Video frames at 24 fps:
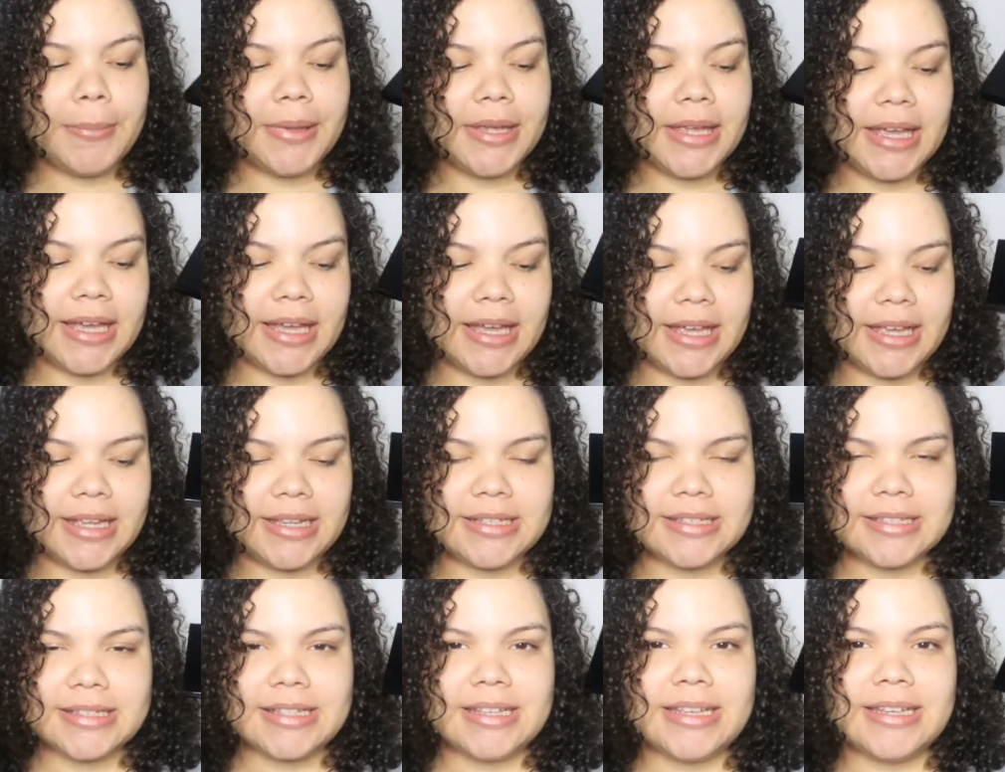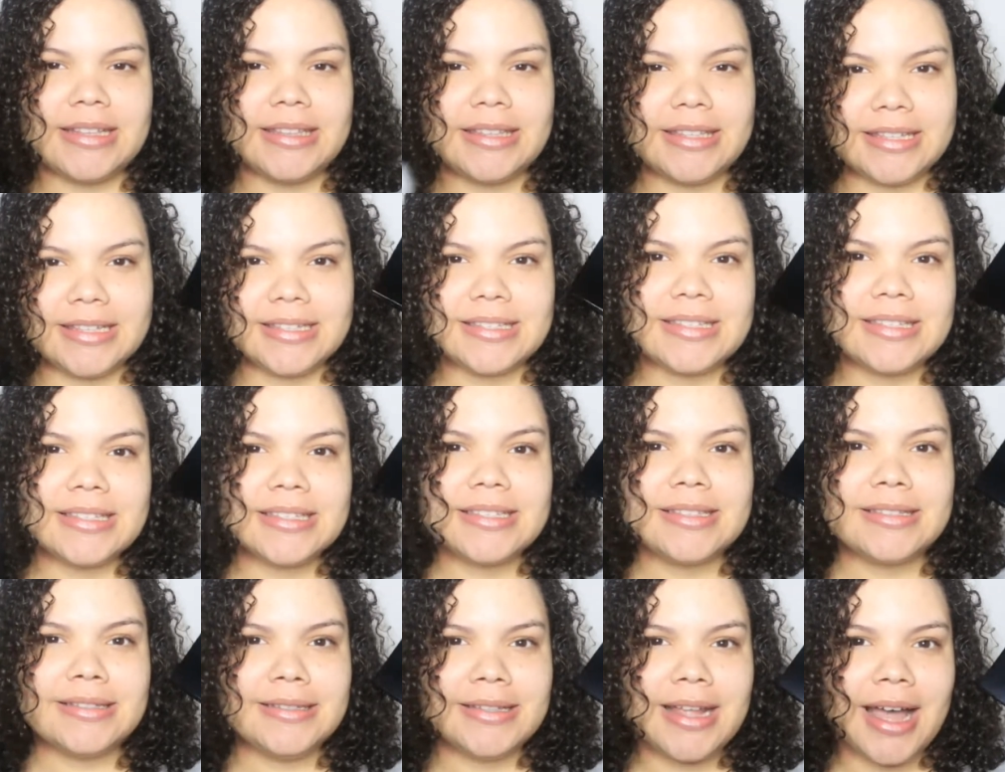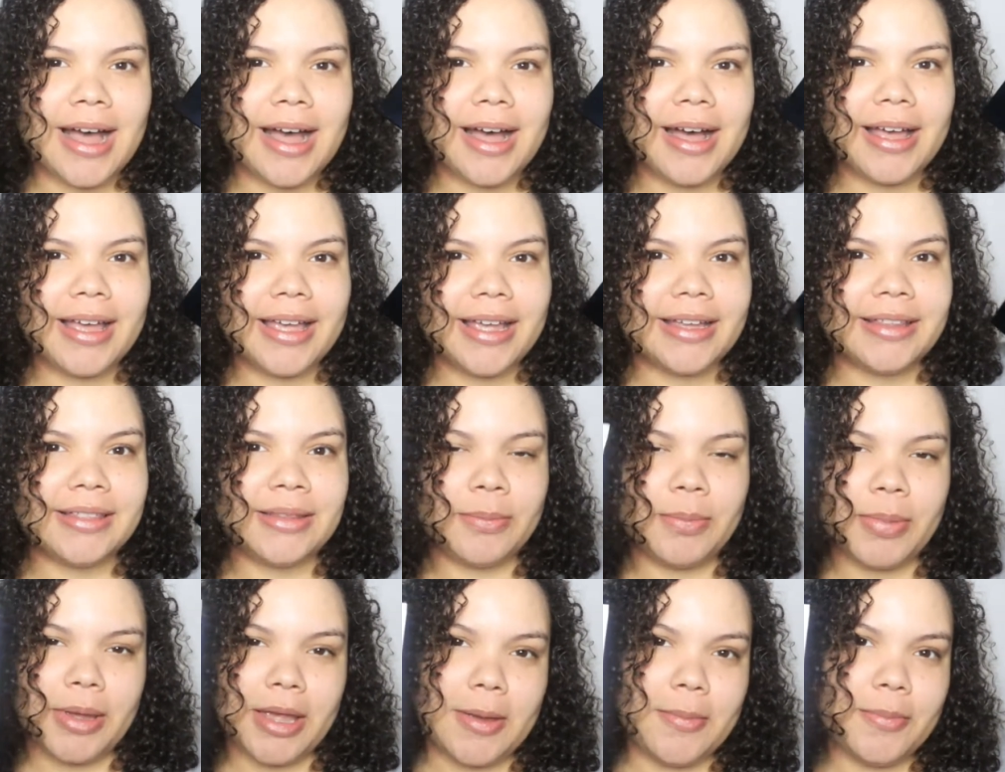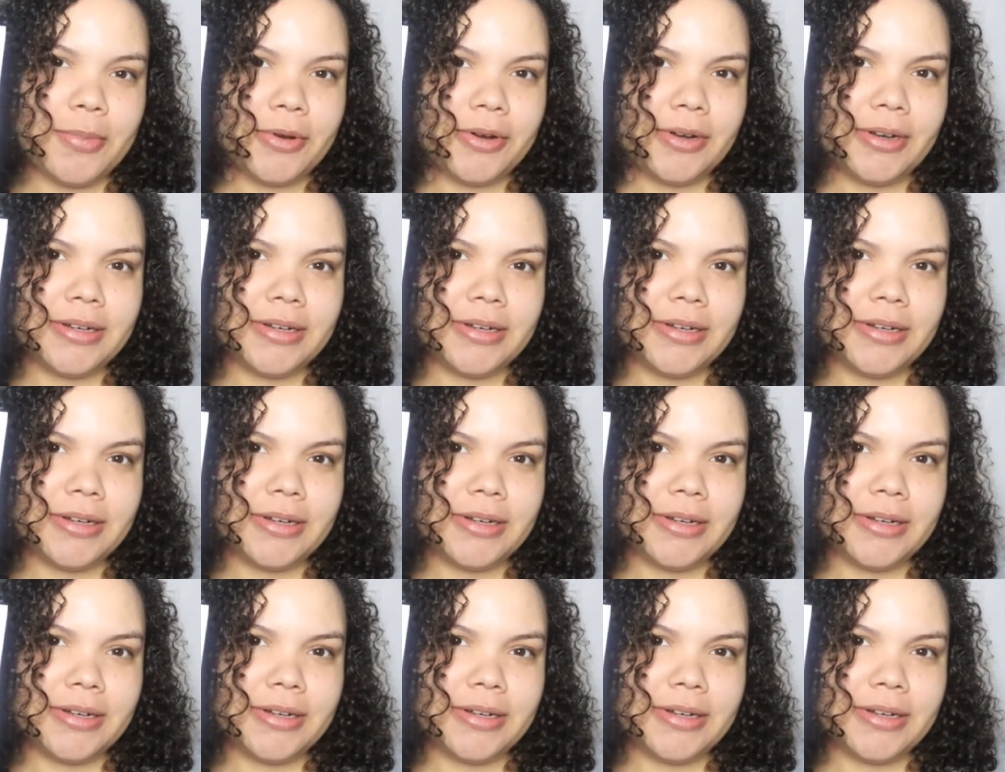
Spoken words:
because this is not in the paper.